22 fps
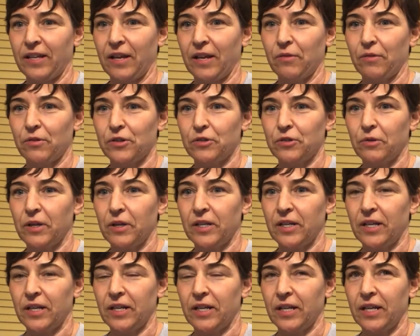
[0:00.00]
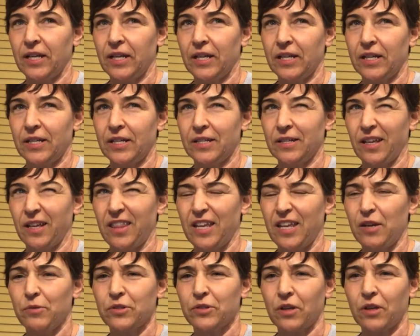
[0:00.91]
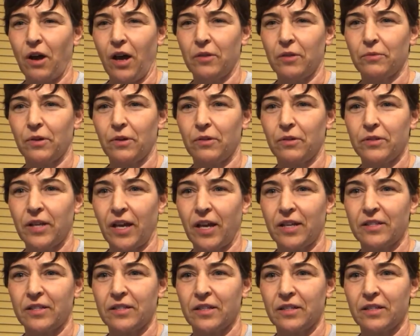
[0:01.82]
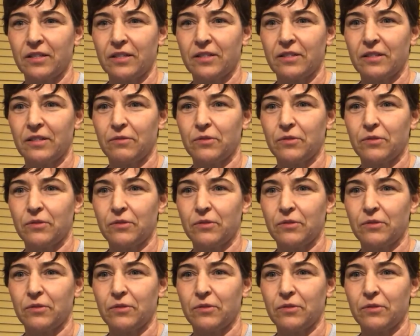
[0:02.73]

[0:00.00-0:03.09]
They were doing it in, I think it was Conroe, Texas.